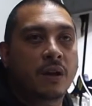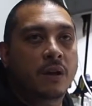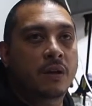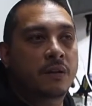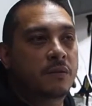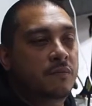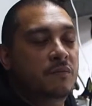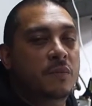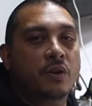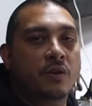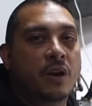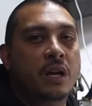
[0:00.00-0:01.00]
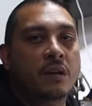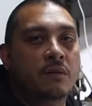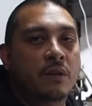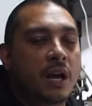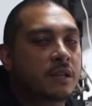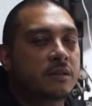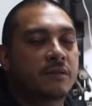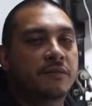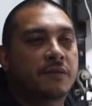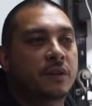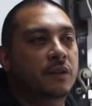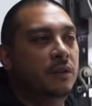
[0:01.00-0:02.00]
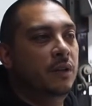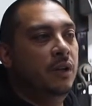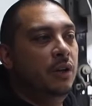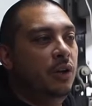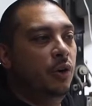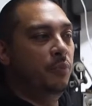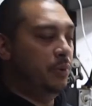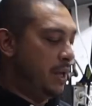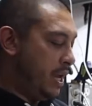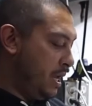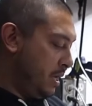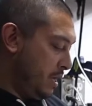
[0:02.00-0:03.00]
and they're great. Excellent feel, no play,